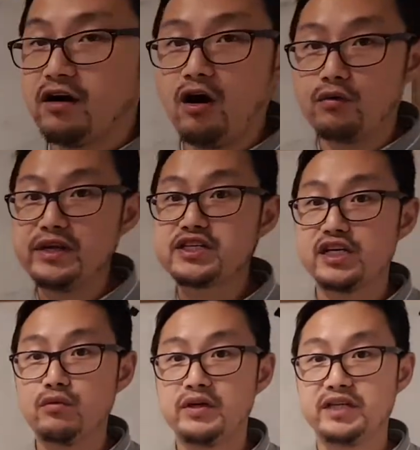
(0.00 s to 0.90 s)

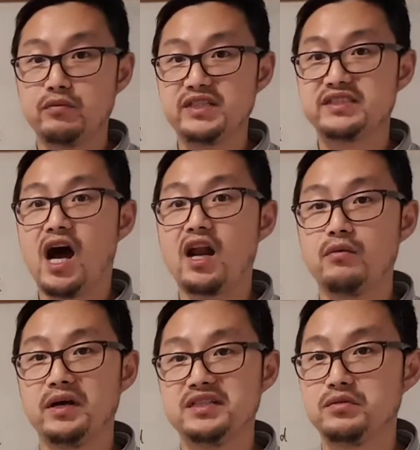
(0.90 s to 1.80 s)
originally what did we started
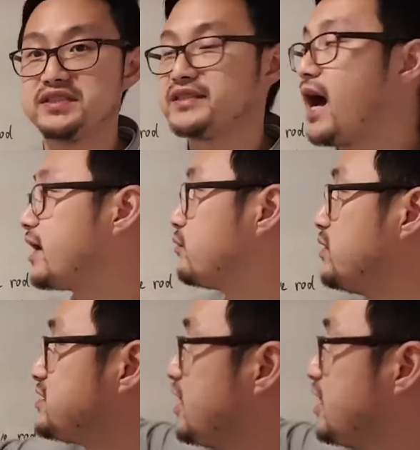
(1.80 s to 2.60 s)
with? We started with a